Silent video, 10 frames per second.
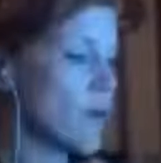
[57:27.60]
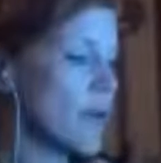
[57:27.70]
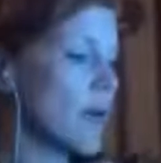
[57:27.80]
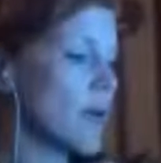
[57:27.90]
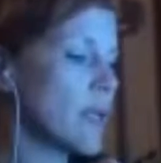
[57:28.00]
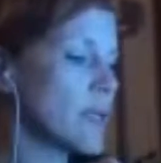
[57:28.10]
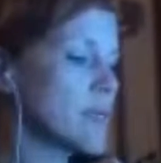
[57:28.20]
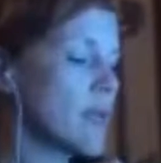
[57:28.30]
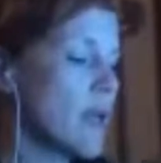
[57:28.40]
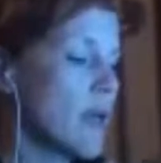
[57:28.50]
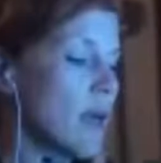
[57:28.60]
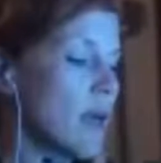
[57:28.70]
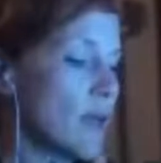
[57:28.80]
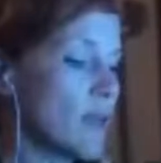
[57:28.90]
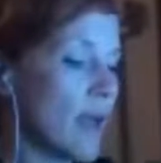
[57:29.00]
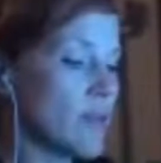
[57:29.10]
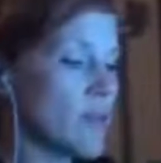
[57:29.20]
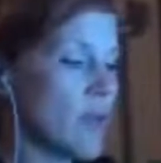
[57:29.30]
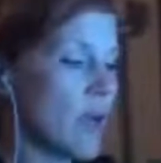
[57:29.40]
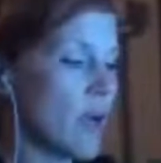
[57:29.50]
Yeah, and it's the
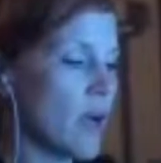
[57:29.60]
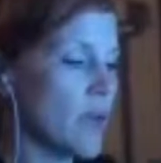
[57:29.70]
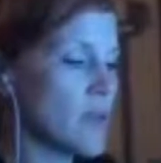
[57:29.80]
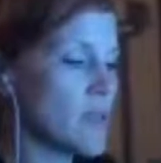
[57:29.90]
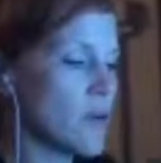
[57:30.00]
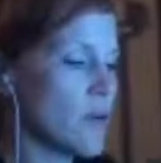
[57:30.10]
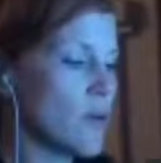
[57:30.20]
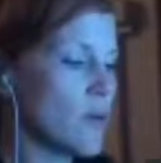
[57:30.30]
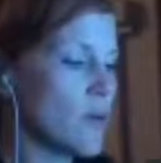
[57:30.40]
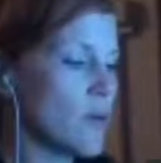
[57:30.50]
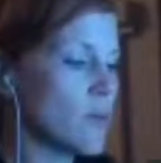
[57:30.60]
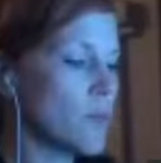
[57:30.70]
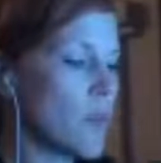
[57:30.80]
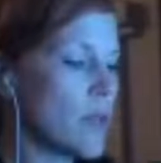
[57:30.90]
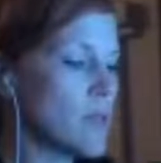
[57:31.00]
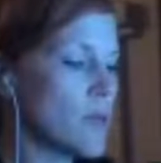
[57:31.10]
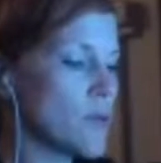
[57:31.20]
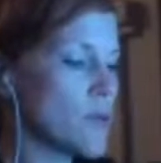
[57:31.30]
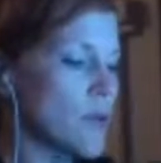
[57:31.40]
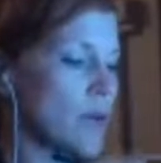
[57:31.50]
answer that I got here is
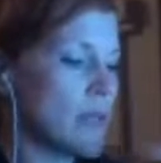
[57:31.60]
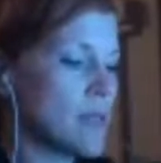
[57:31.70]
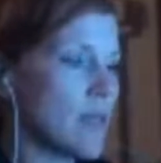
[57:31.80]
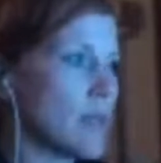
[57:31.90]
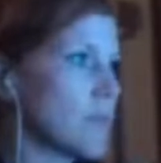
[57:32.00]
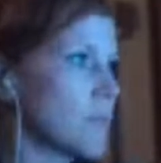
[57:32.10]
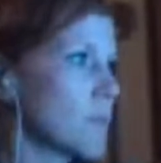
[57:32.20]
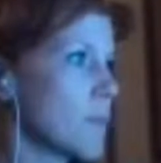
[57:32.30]
0.0097.